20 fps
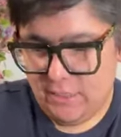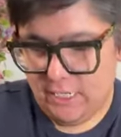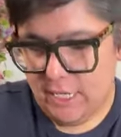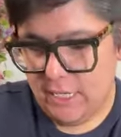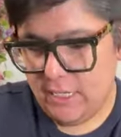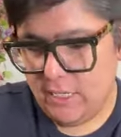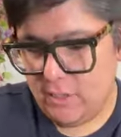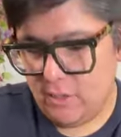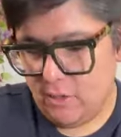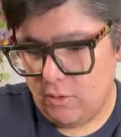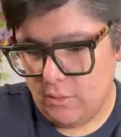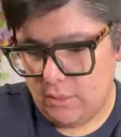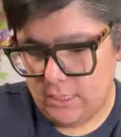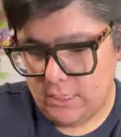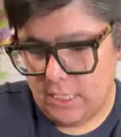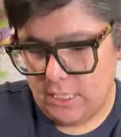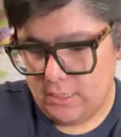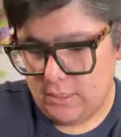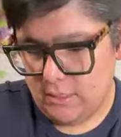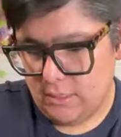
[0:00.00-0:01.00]
Yo, Kenneth
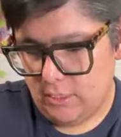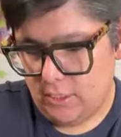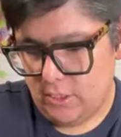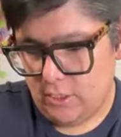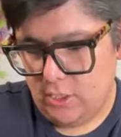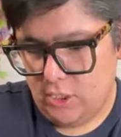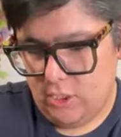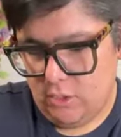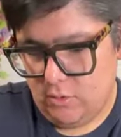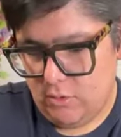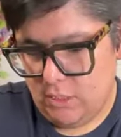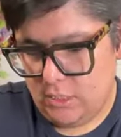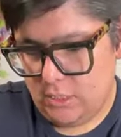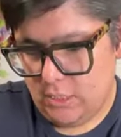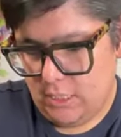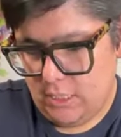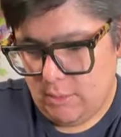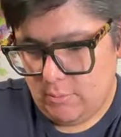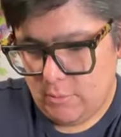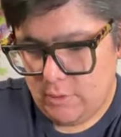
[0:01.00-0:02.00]
always has the
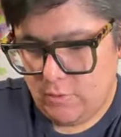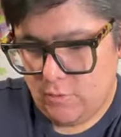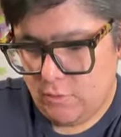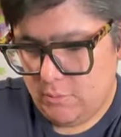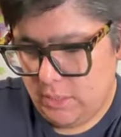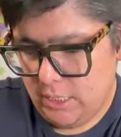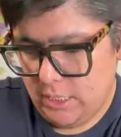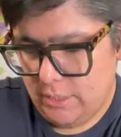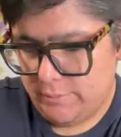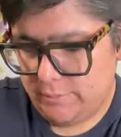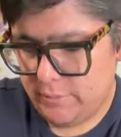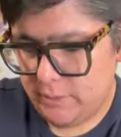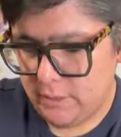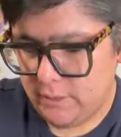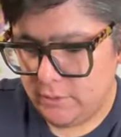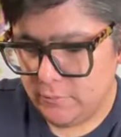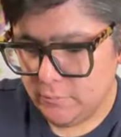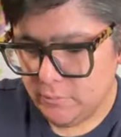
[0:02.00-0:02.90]
cutest names for me.